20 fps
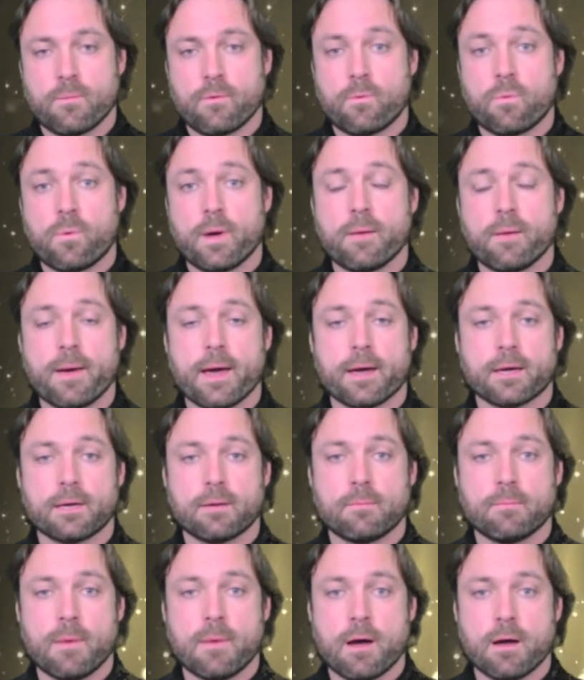way back
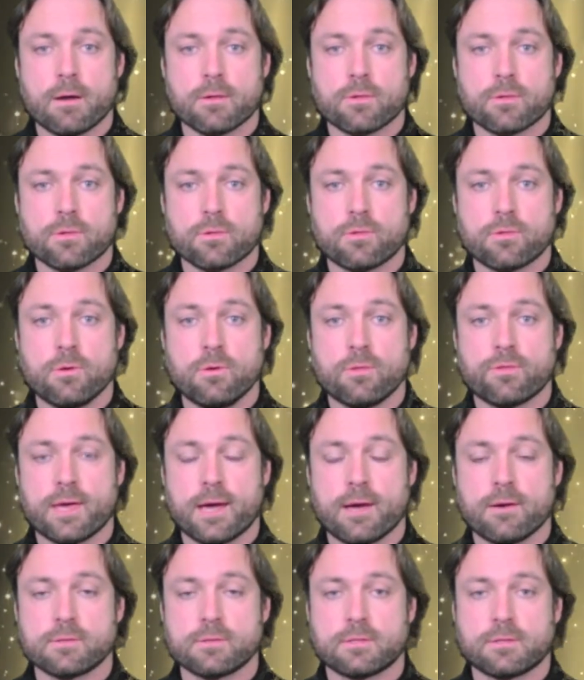in March
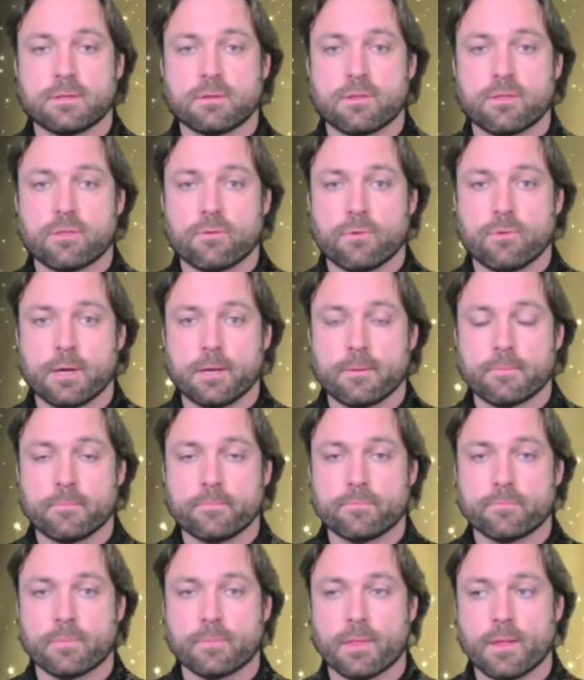2003.
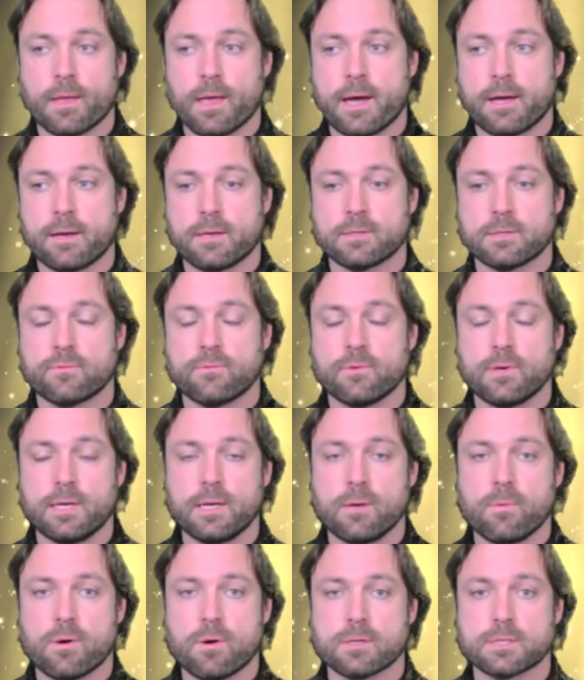And it's
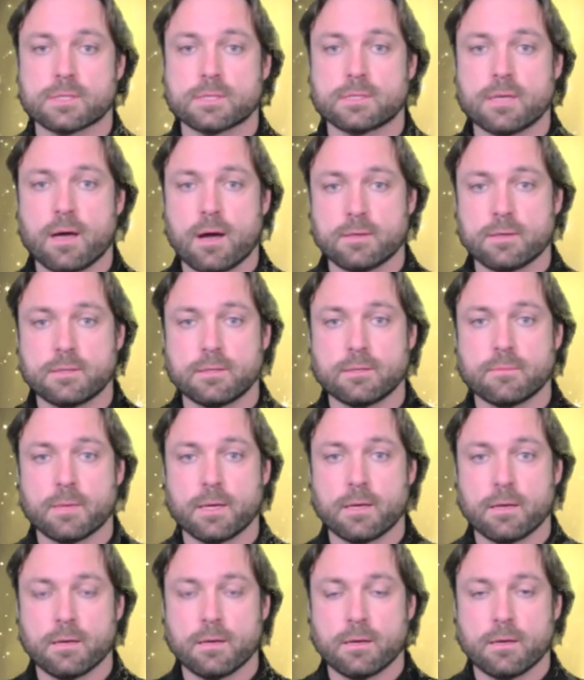really what started
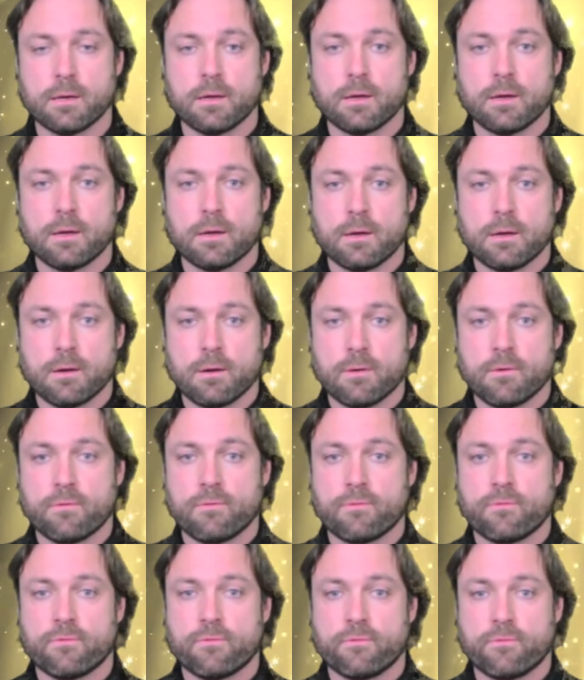me
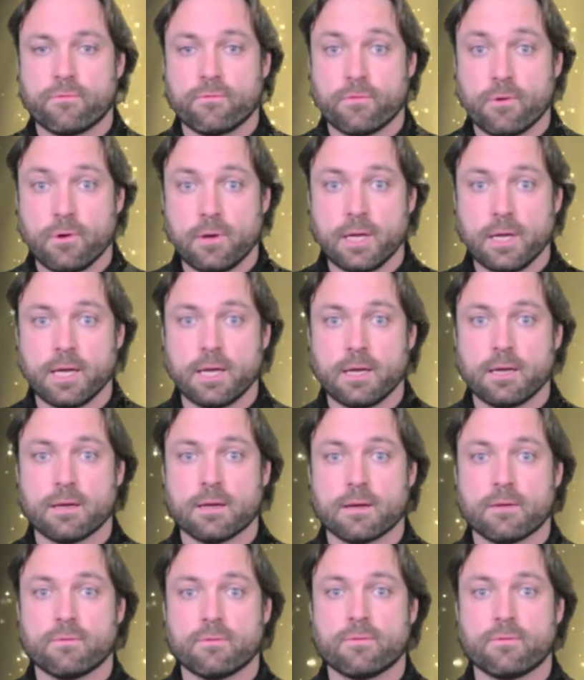fully
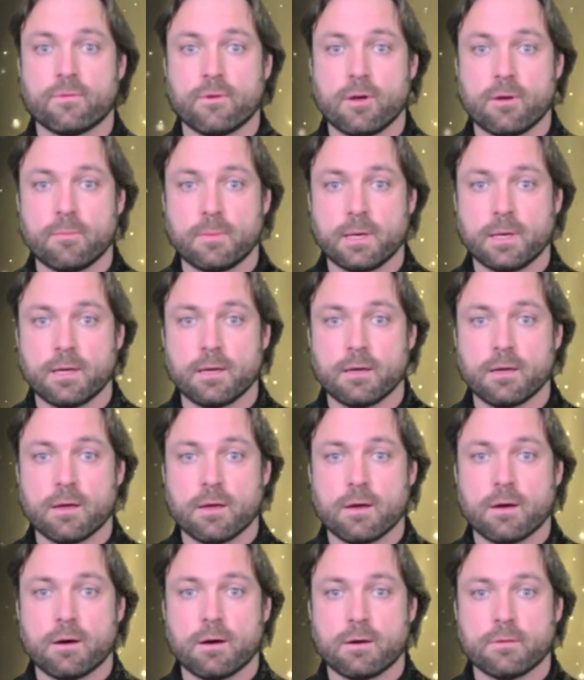and firmly
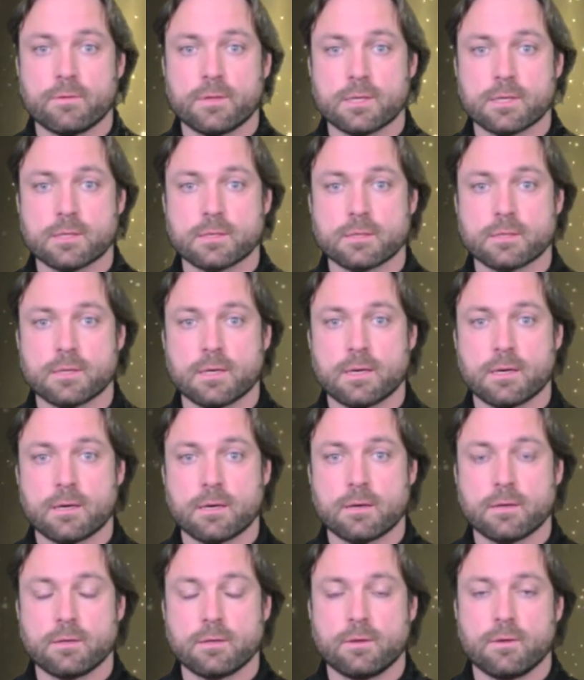on this
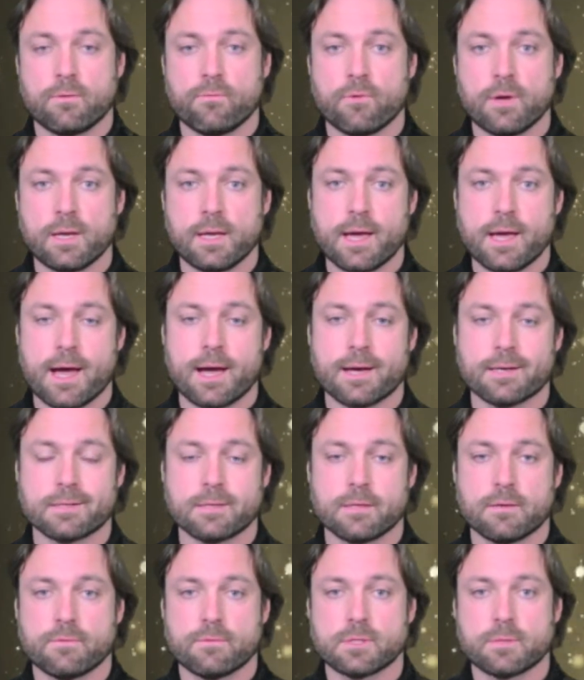really
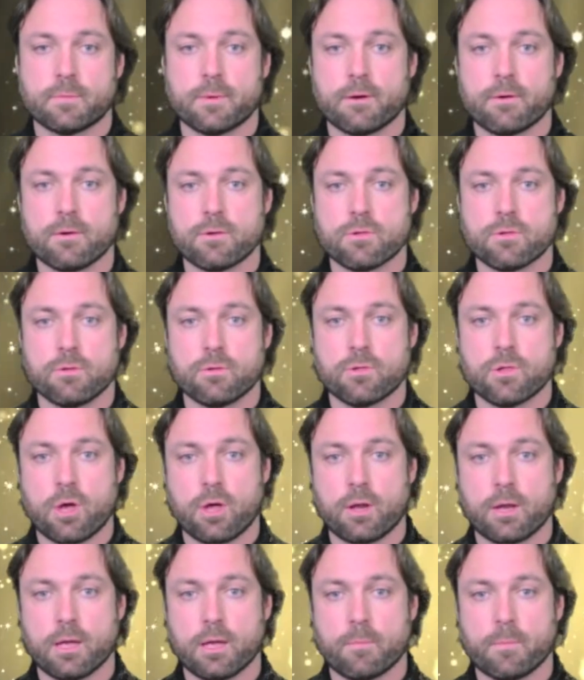active spiritual
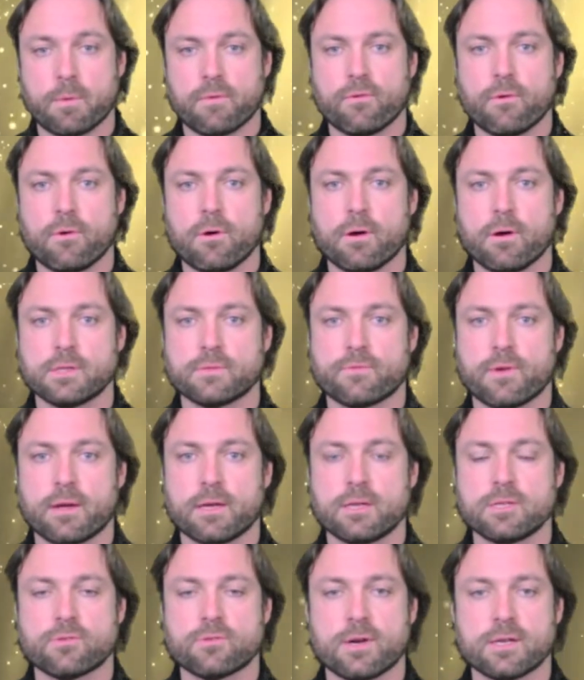journey. Before, I was
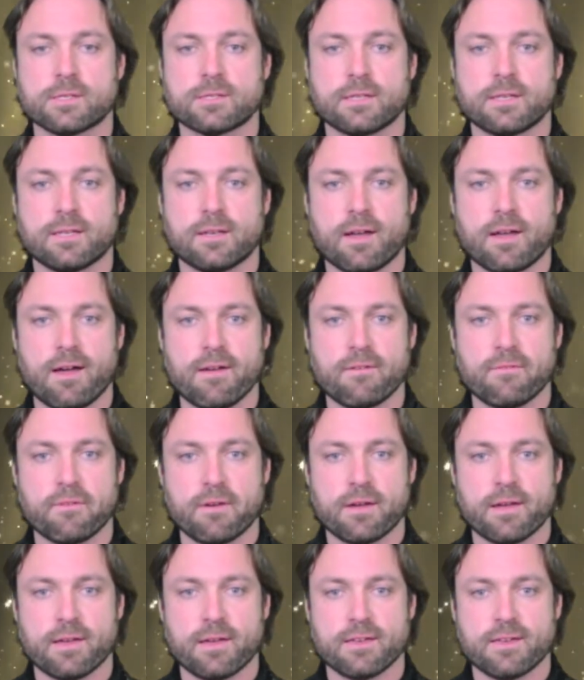very interested in life,
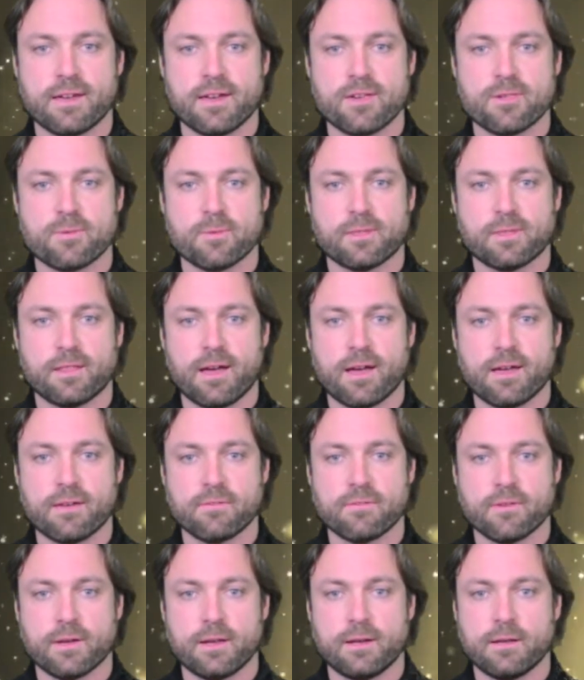very engaged with
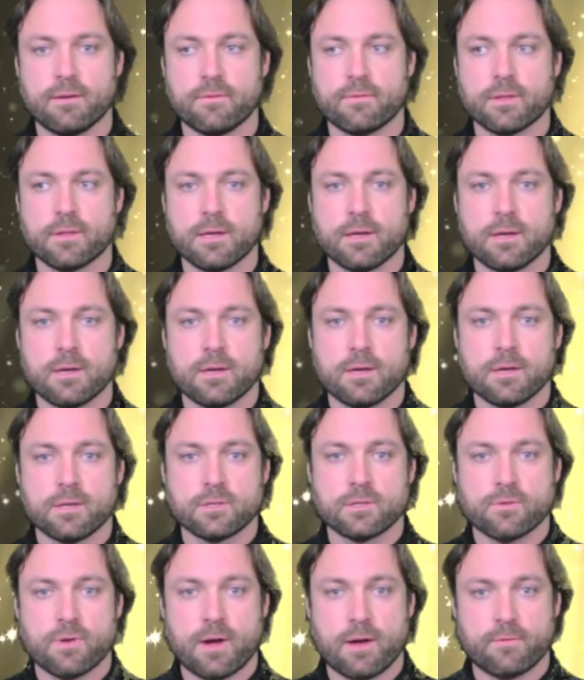life. I loved
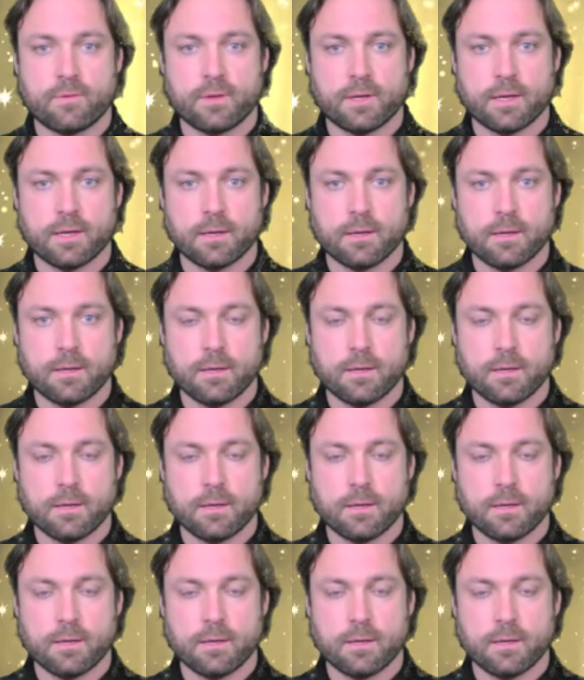travelling,